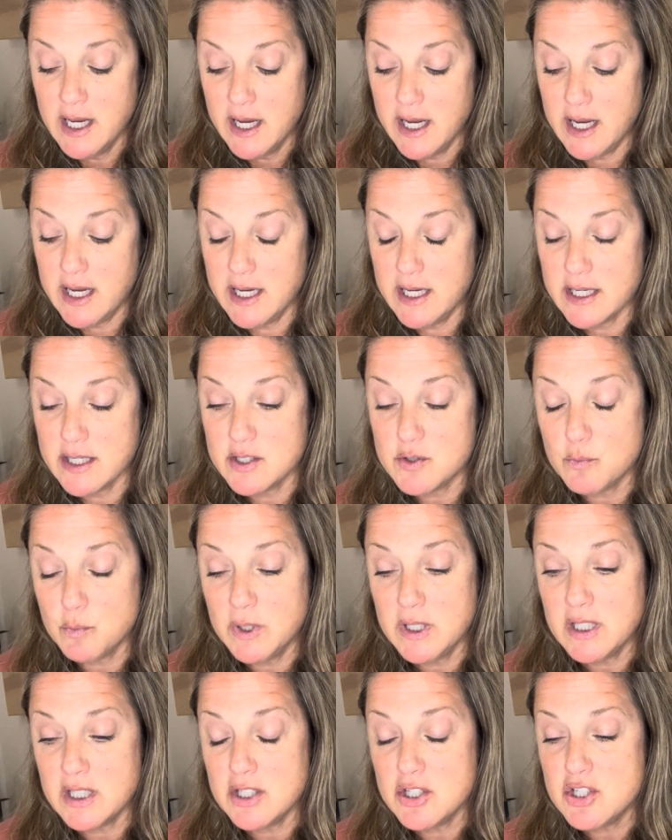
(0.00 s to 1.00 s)
And we
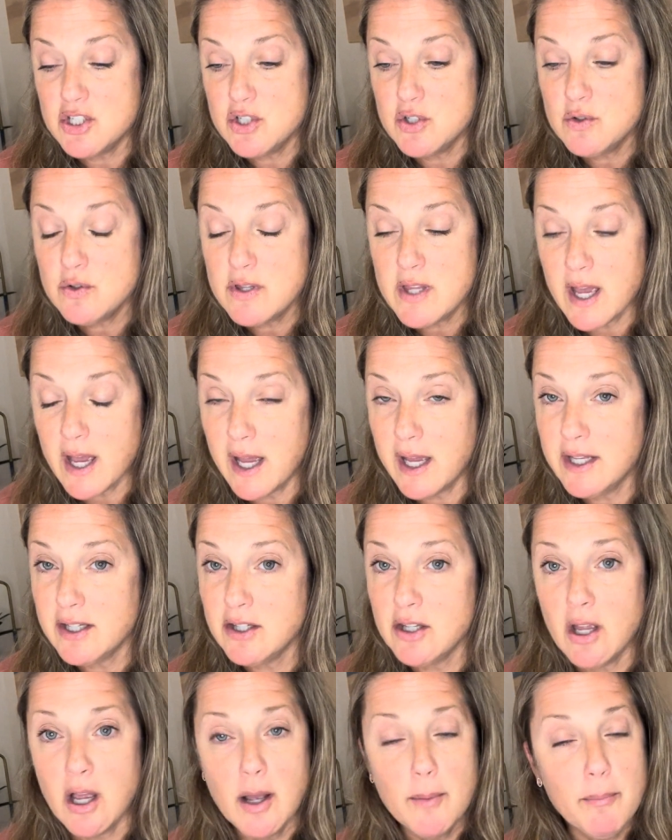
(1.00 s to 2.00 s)
can do that
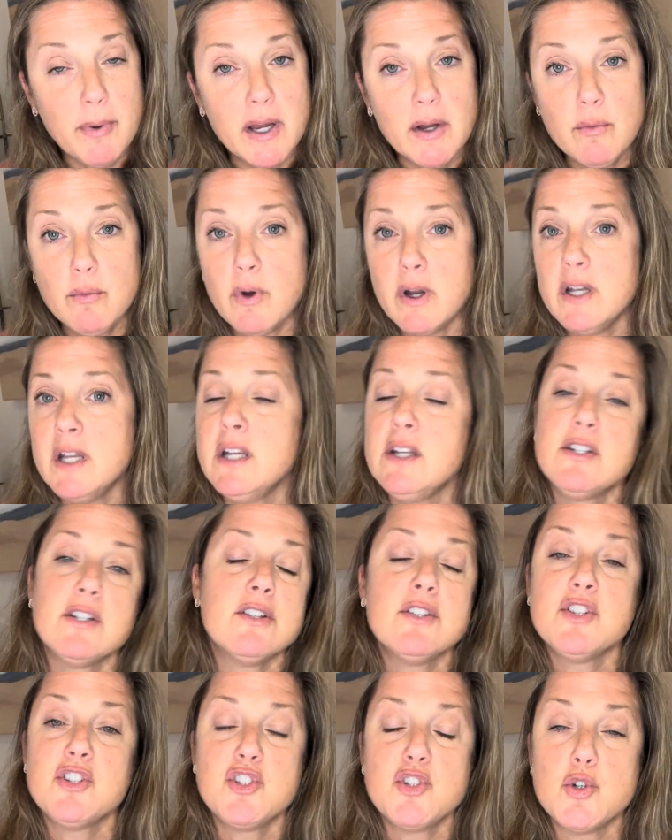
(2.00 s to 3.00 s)
not by running to
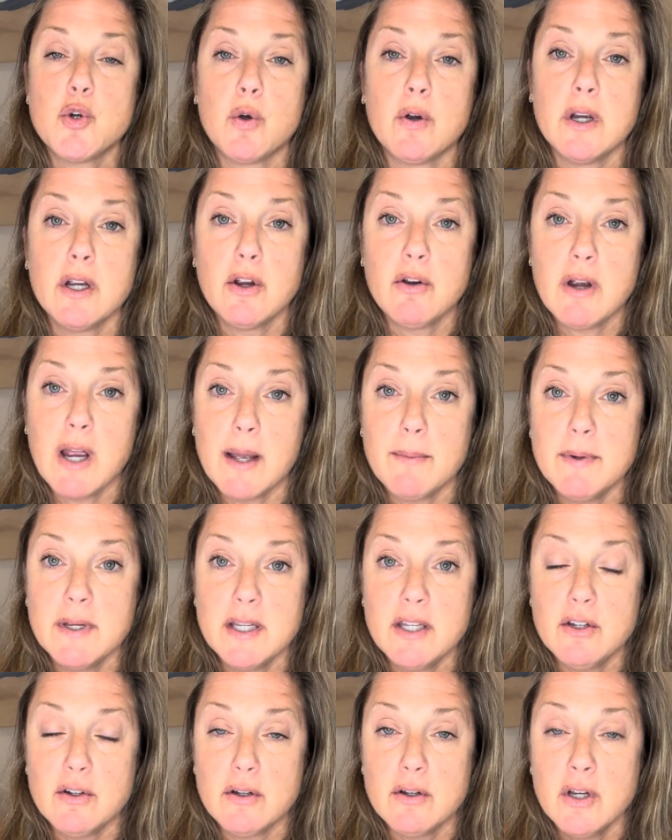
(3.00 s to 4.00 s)
the store and
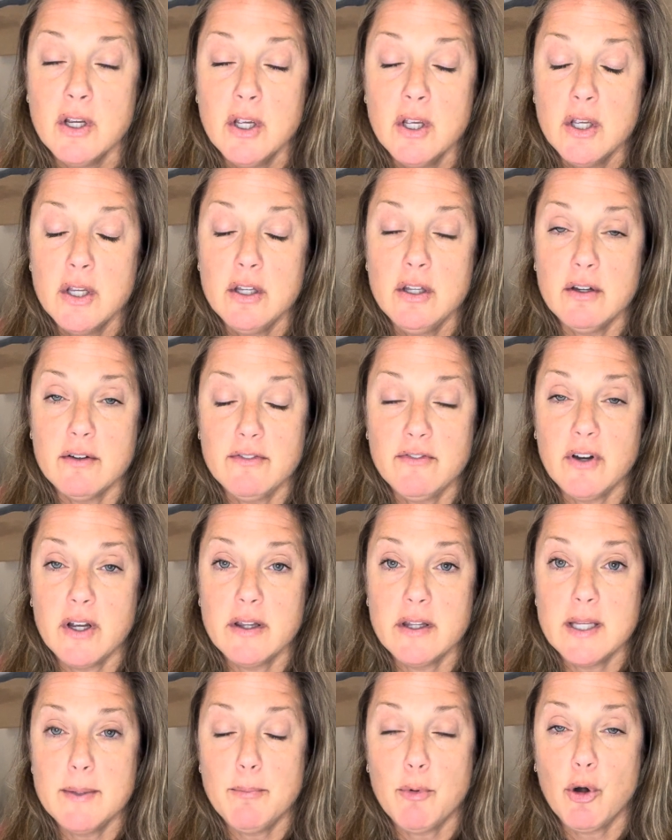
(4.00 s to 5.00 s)
grabbing your
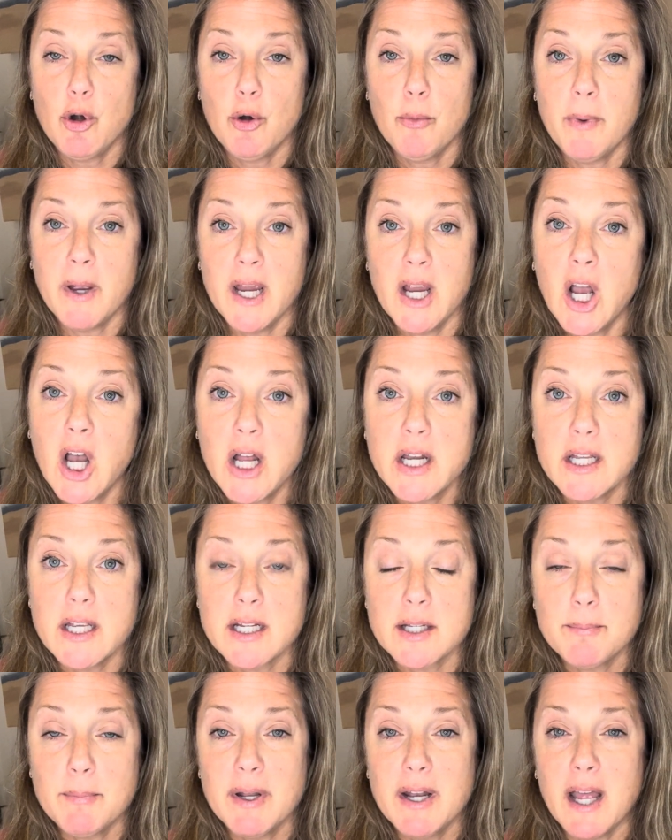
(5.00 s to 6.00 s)
friendly probiotic,
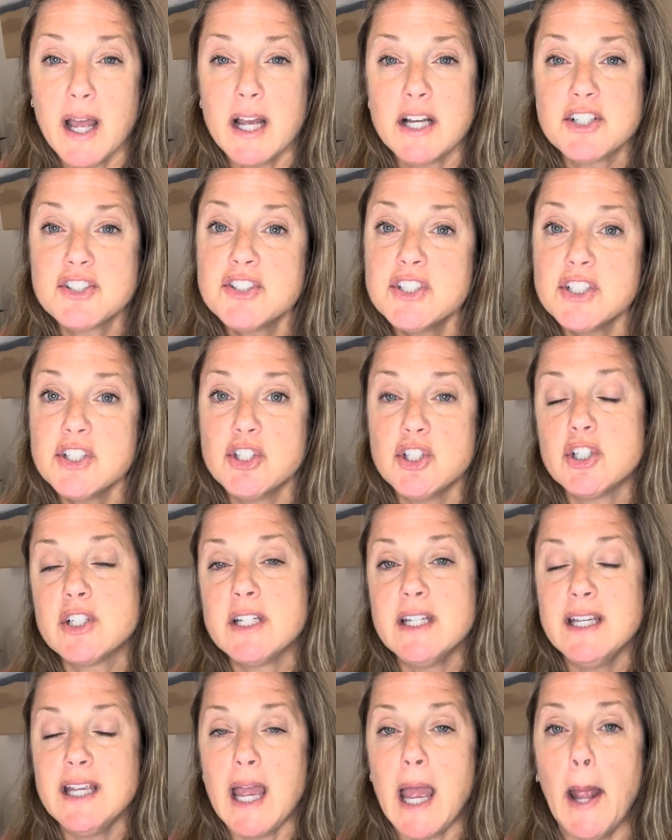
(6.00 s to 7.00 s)
but actually
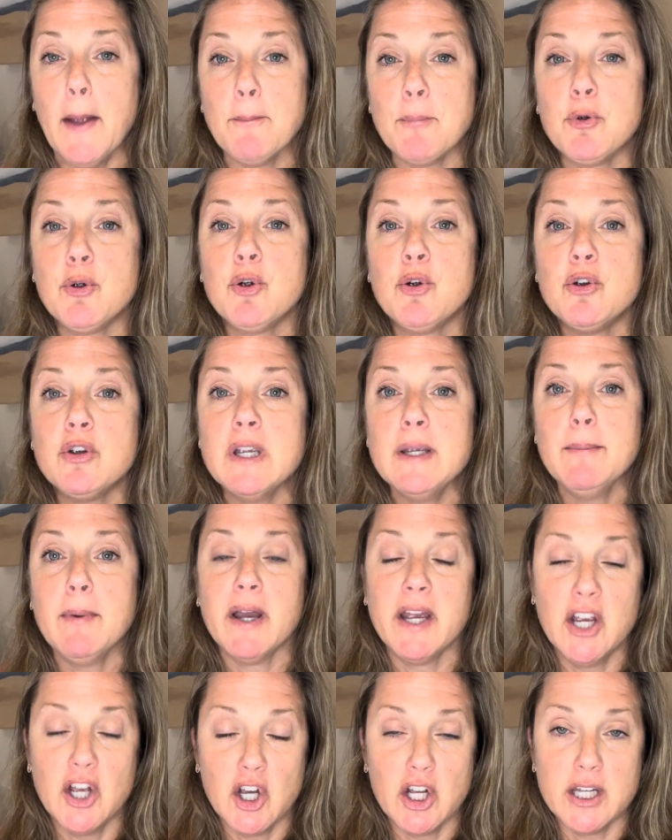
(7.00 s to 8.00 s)
looking at
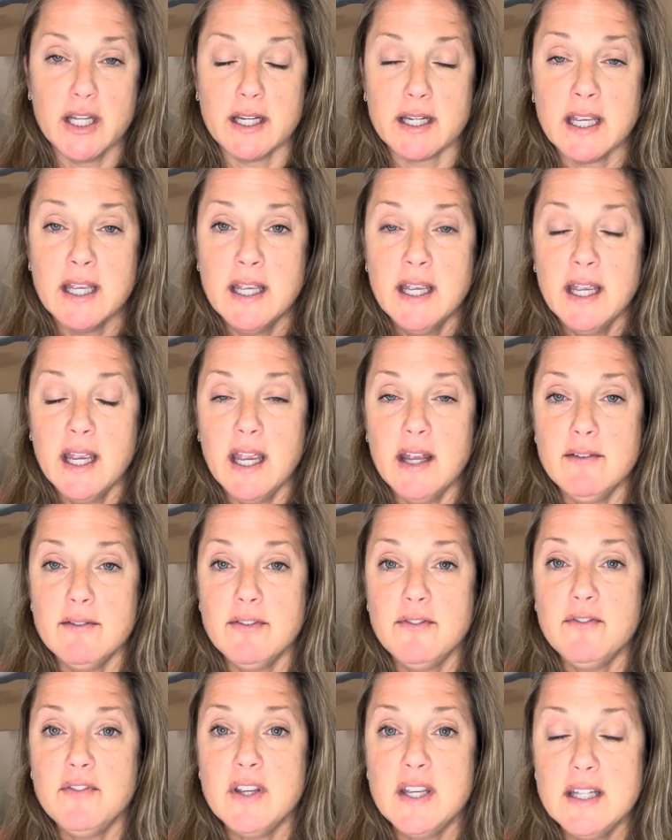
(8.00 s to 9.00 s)
prebiotic and
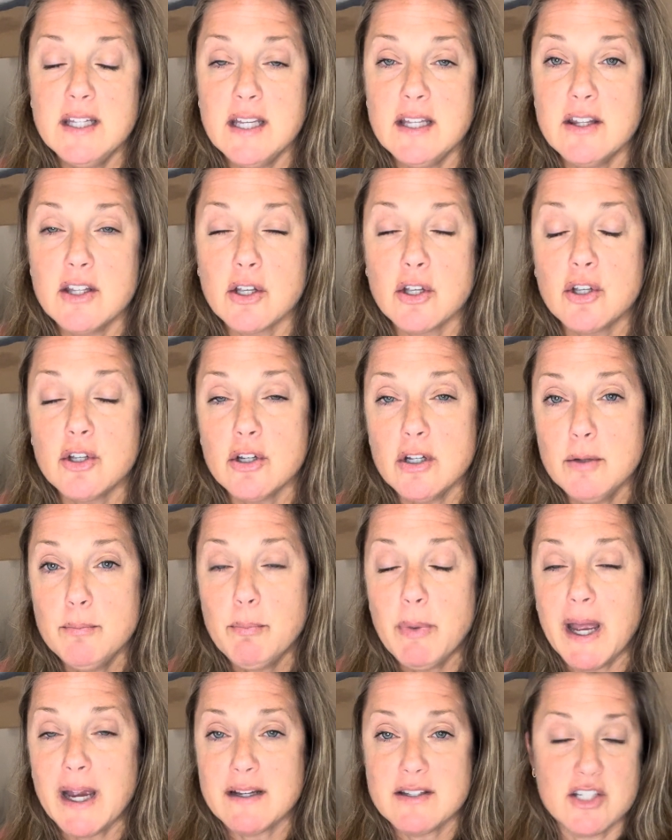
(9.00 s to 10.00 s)
feeding the good
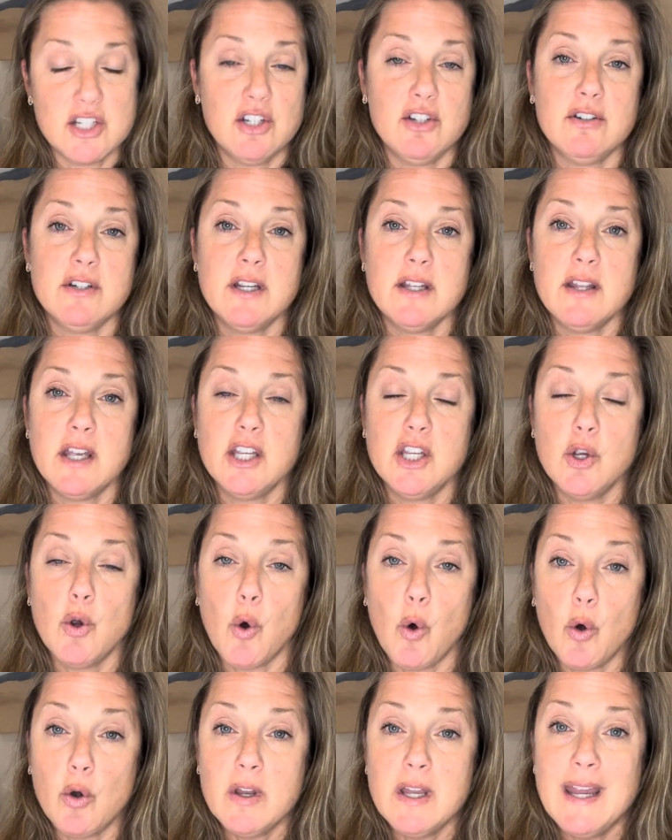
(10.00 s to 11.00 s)
bacteria that you
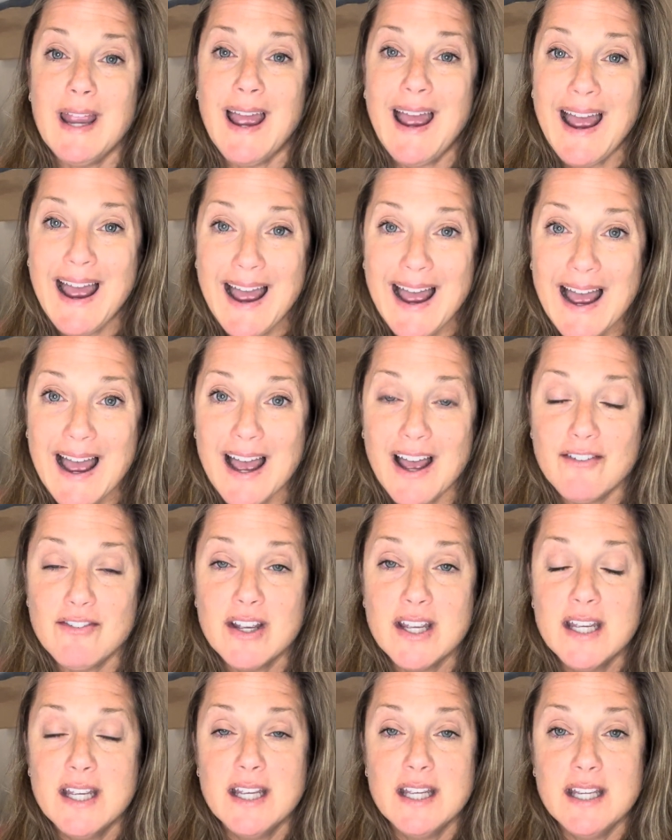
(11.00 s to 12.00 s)
already have
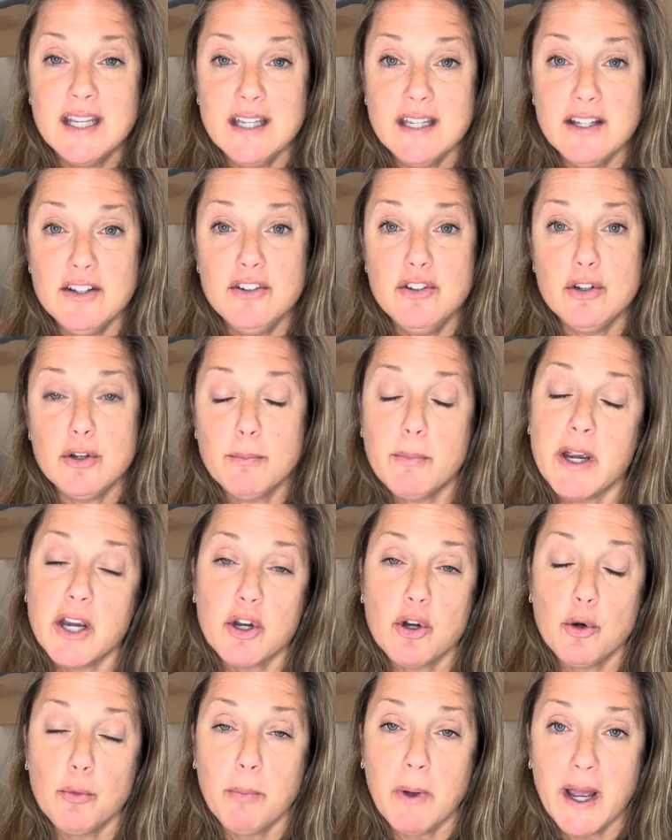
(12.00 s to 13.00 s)
in your
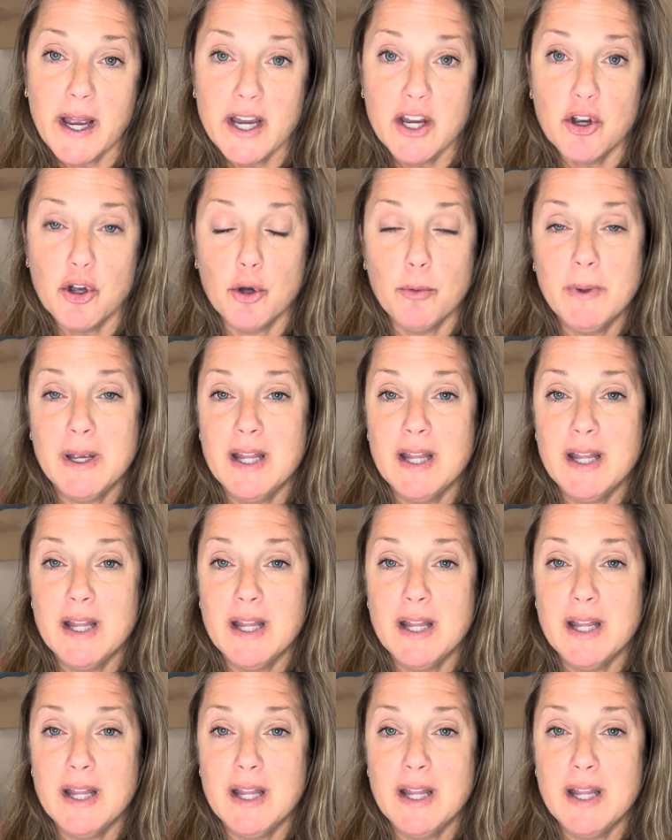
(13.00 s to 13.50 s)
microbiome.